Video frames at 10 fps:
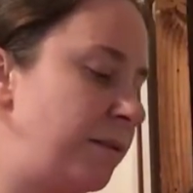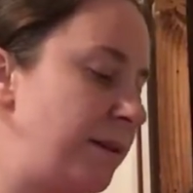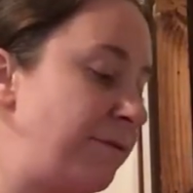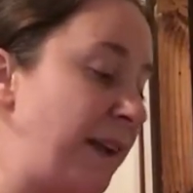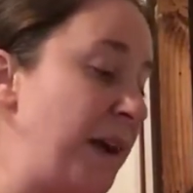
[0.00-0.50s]

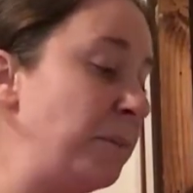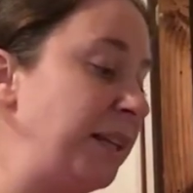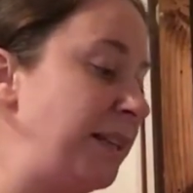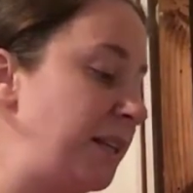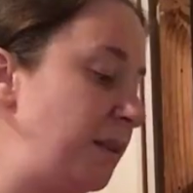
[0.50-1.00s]
a
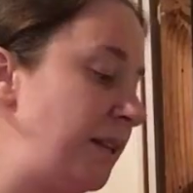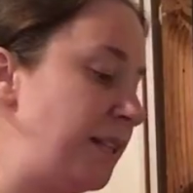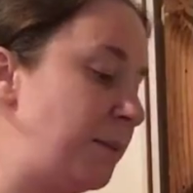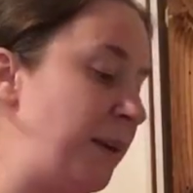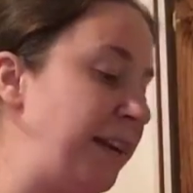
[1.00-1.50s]
family that you
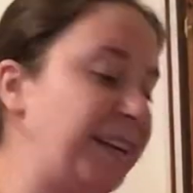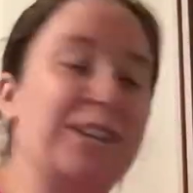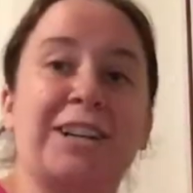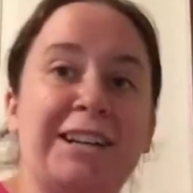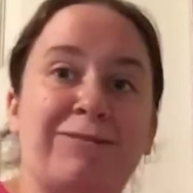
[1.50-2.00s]
need to be
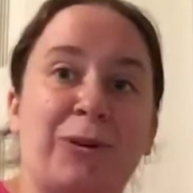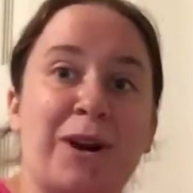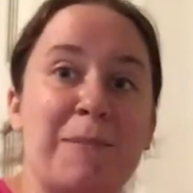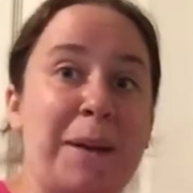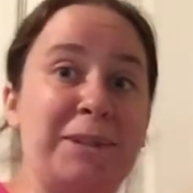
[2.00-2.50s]
cooking
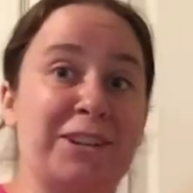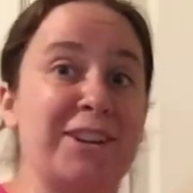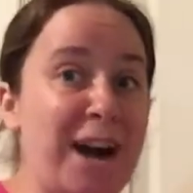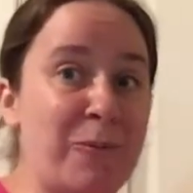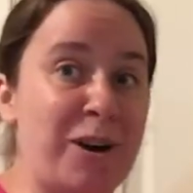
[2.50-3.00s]
for, and maybe they're
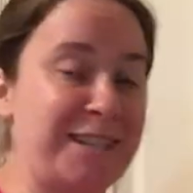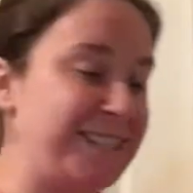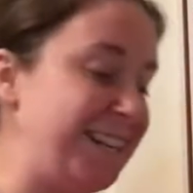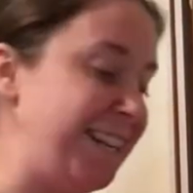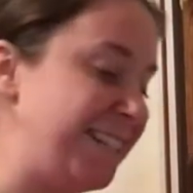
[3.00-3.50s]
not wanting
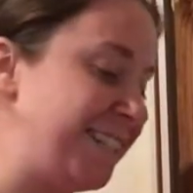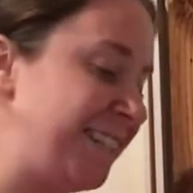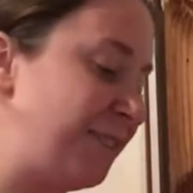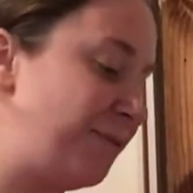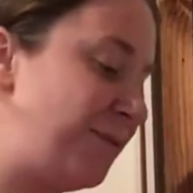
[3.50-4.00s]
to eat, you
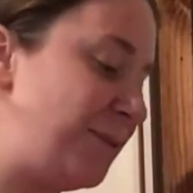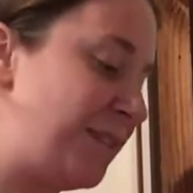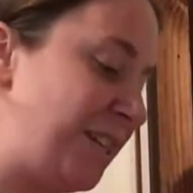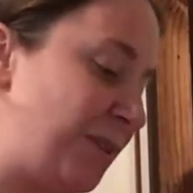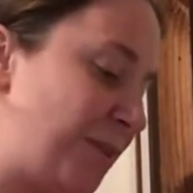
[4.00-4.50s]
know, the foods
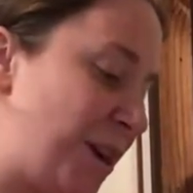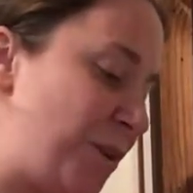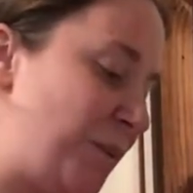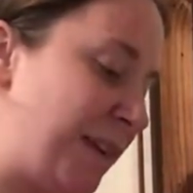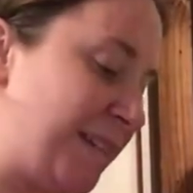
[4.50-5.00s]
that you
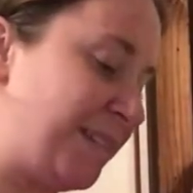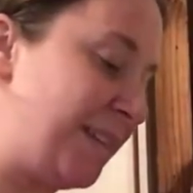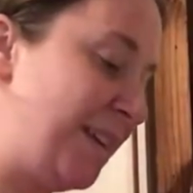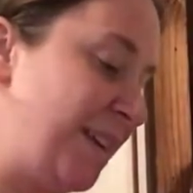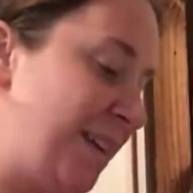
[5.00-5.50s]
know is
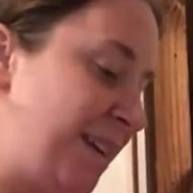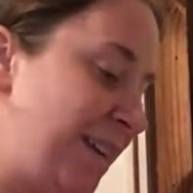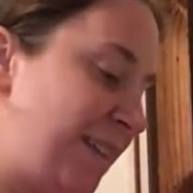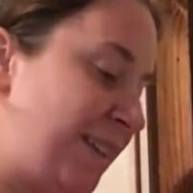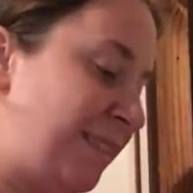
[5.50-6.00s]

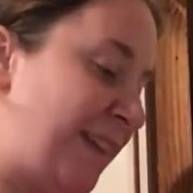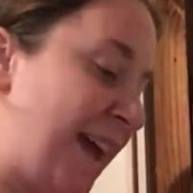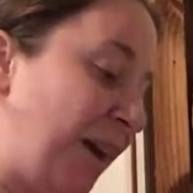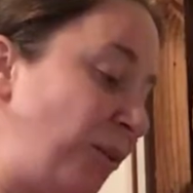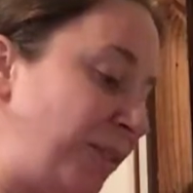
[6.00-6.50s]
the
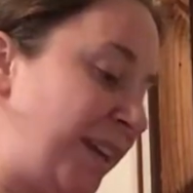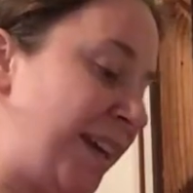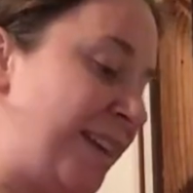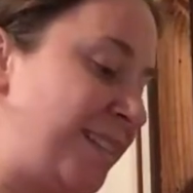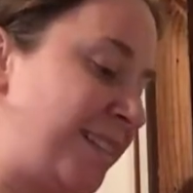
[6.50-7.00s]

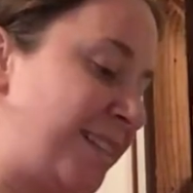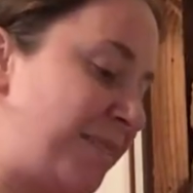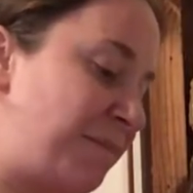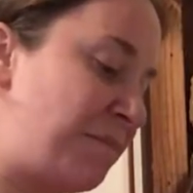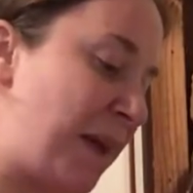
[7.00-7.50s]
healthiest,
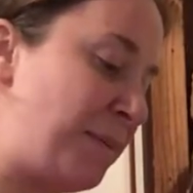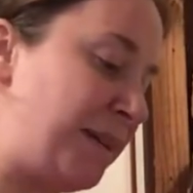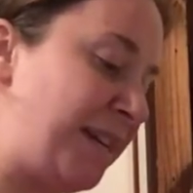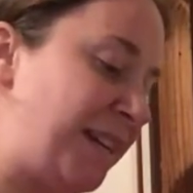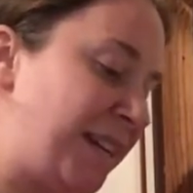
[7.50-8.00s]

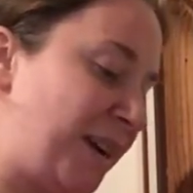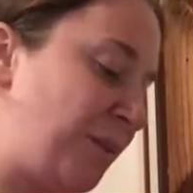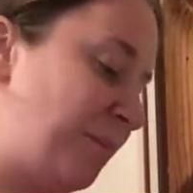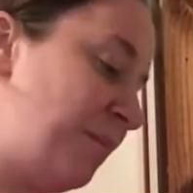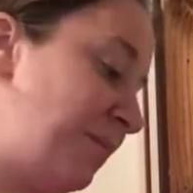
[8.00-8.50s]
maybe, you
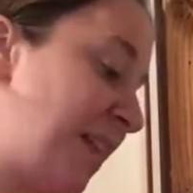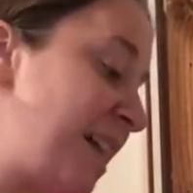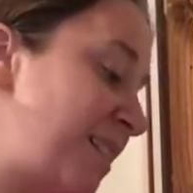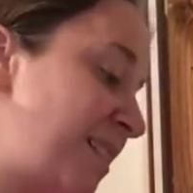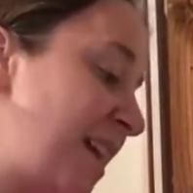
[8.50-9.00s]
know,
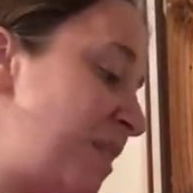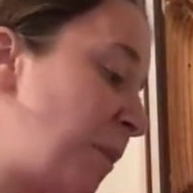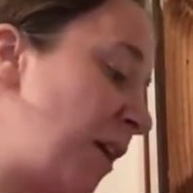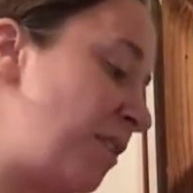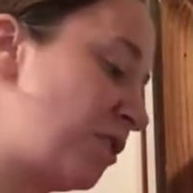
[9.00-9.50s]
that's
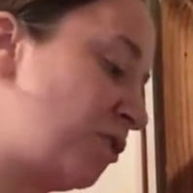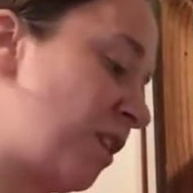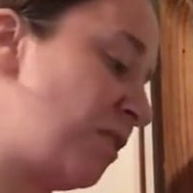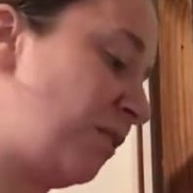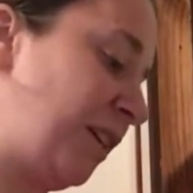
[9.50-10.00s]
part of the
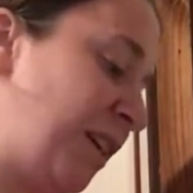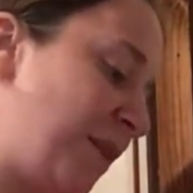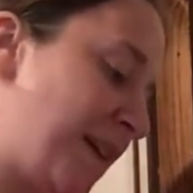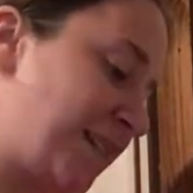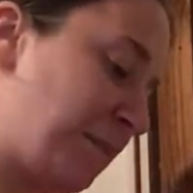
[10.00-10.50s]
struggle, you
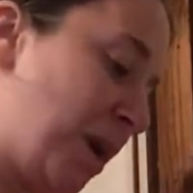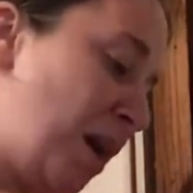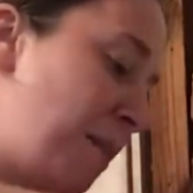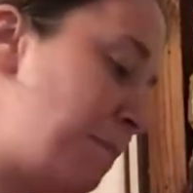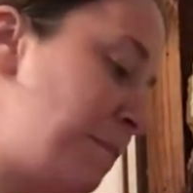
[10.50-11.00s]
know, as a
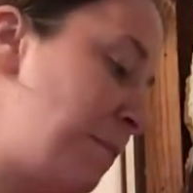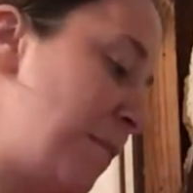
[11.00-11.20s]
mom.